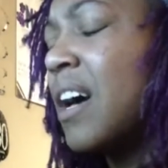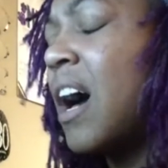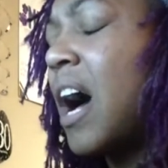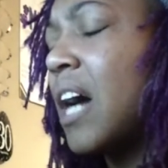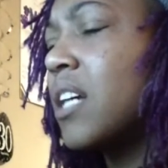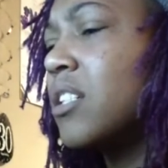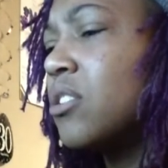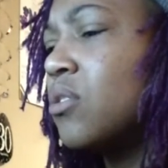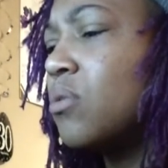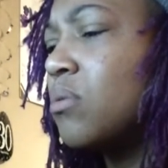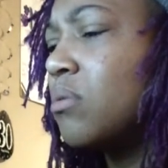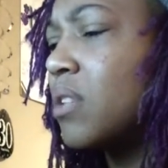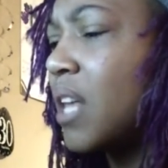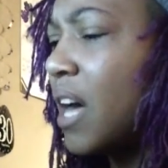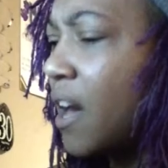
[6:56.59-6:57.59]
I could do
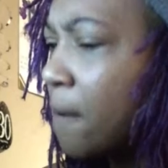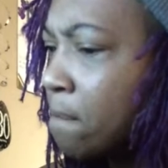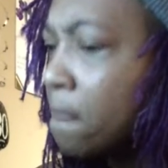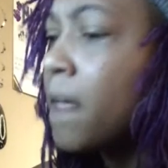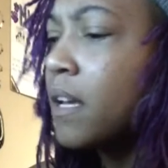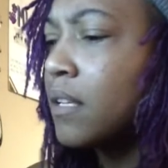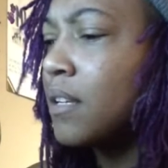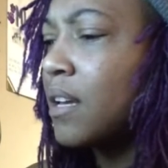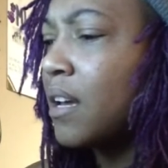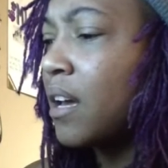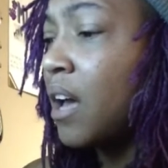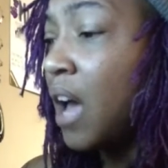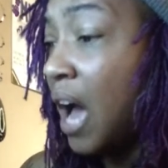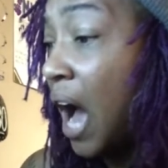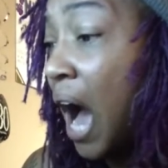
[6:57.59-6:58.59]
that,
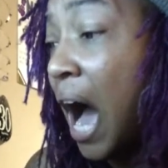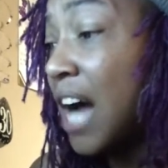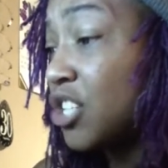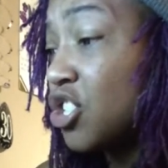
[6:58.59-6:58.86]
yeah.